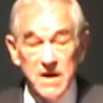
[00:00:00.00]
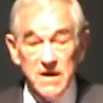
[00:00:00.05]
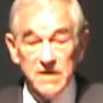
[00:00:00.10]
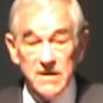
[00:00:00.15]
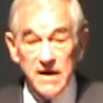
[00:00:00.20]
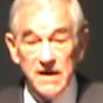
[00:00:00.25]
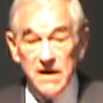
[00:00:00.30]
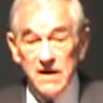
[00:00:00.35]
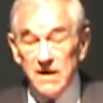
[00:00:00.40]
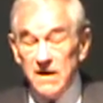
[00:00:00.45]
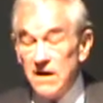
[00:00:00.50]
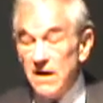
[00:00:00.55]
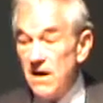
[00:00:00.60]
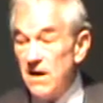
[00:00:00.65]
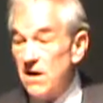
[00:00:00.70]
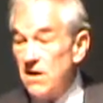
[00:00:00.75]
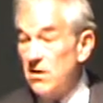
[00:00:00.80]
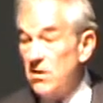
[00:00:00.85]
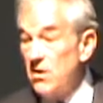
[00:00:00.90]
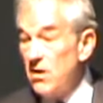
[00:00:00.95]
taking
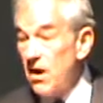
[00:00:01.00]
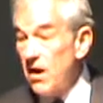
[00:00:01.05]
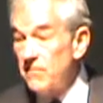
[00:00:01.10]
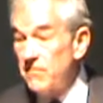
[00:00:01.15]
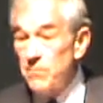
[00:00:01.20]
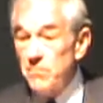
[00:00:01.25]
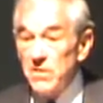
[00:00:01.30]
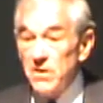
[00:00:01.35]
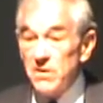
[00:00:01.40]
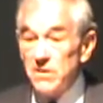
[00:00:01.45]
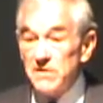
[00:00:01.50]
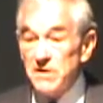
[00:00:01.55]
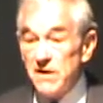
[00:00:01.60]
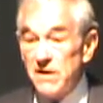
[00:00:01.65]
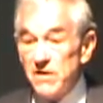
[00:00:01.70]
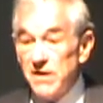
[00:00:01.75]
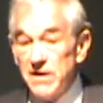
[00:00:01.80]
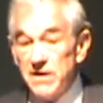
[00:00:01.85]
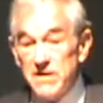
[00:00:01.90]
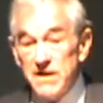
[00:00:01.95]
care of the
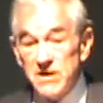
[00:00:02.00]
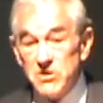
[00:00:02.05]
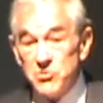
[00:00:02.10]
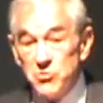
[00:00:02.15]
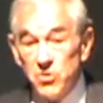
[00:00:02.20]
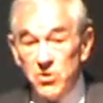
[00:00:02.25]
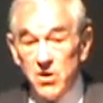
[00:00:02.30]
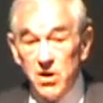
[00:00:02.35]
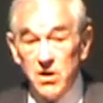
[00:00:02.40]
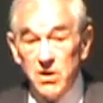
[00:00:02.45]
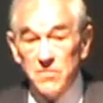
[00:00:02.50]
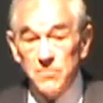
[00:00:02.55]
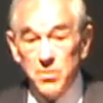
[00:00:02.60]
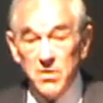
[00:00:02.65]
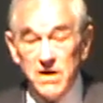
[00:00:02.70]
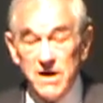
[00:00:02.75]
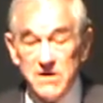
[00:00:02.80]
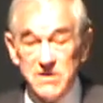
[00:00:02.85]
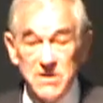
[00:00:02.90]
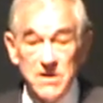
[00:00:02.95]
military-industrial
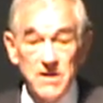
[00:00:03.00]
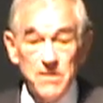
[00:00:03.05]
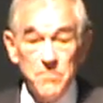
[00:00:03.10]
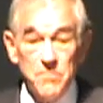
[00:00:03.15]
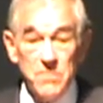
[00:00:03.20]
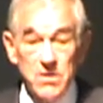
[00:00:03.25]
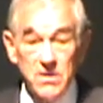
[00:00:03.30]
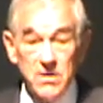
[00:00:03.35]
complex and the